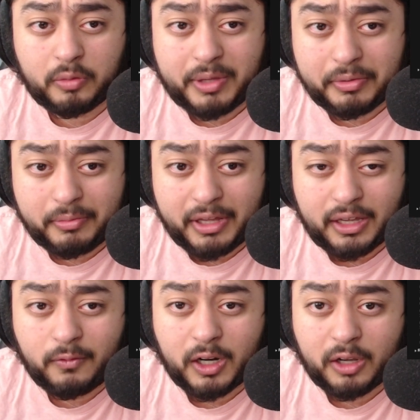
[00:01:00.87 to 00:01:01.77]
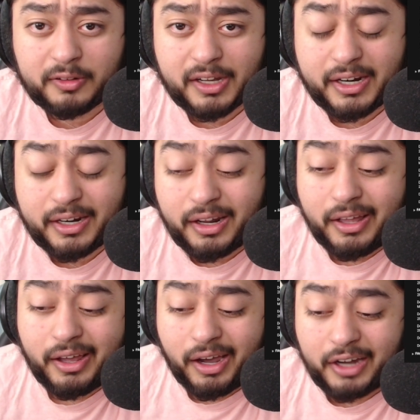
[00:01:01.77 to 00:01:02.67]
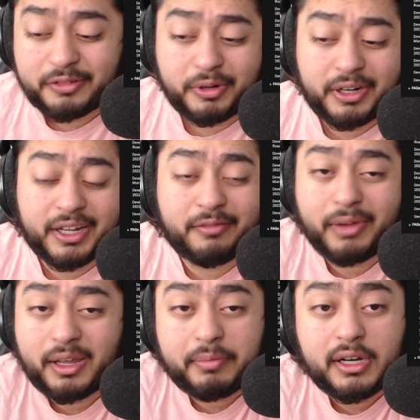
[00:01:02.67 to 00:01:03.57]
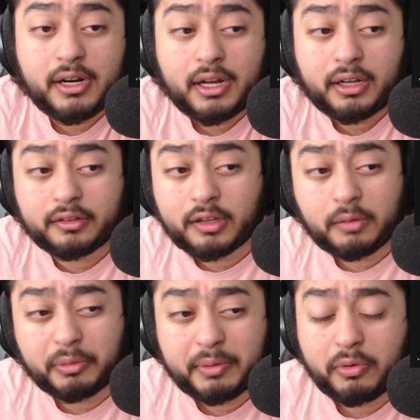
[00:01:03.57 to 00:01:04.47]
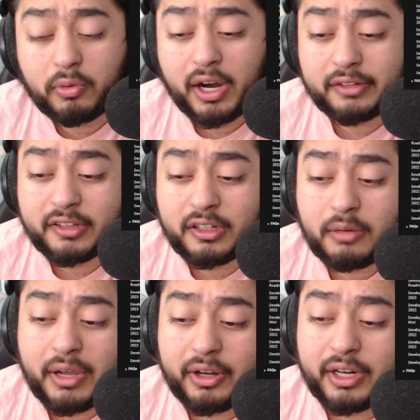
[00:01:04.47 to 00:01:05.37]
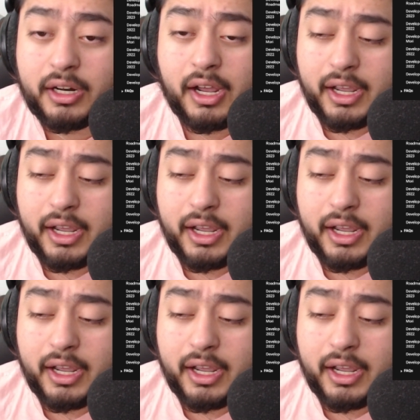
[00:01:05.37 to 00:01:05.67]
people making videos on it. I just wanted to give my opinion on it because a couple people were asking about it.